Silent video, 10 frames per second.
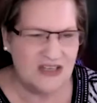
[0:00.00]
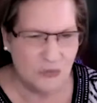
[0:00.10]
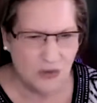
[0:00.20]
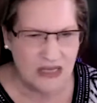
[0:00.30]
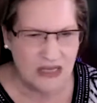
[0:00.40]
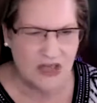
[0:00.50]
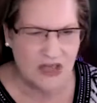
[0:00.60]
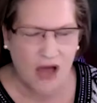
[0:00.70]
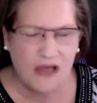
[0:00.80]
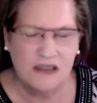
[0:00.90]
So, we're going to
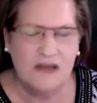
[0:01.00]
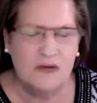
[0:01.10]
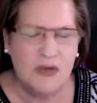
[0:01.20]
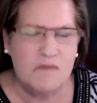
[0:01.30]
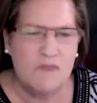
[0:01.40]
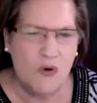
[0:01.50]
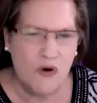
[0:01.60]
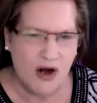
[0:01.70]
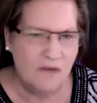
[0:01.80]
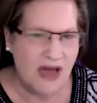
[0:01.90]
talk a little bit
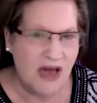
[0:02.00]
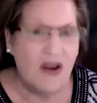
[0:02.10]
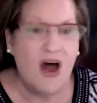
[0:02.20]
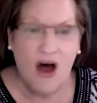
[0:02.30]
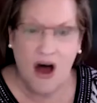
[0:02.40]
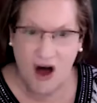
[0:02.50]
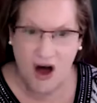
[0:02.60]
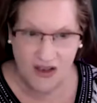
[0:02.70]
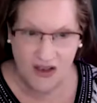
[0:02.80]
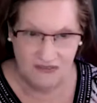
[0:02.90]
more about
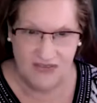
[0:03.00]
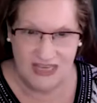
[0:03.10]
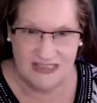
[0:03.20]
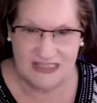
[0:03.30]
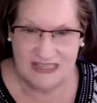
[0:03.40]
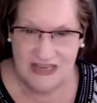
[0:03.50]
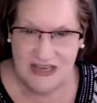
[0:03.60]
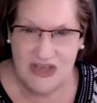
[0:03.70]
all of this.